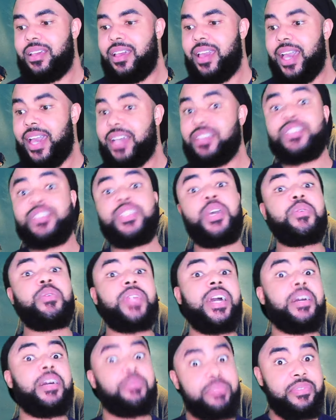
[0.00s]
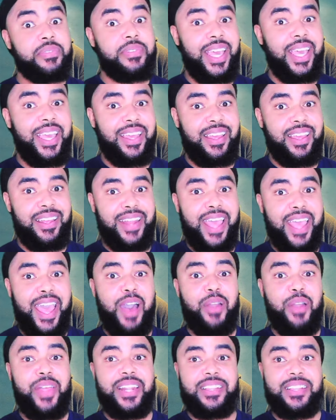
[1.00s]
has shown up and
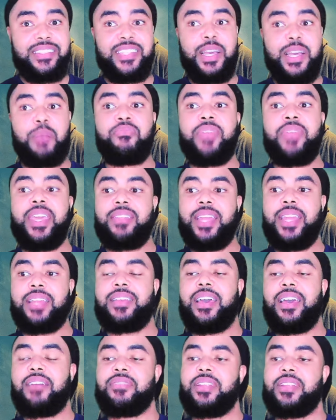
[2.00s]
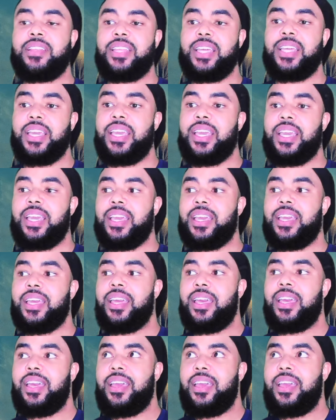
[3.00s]
how that is something that definitely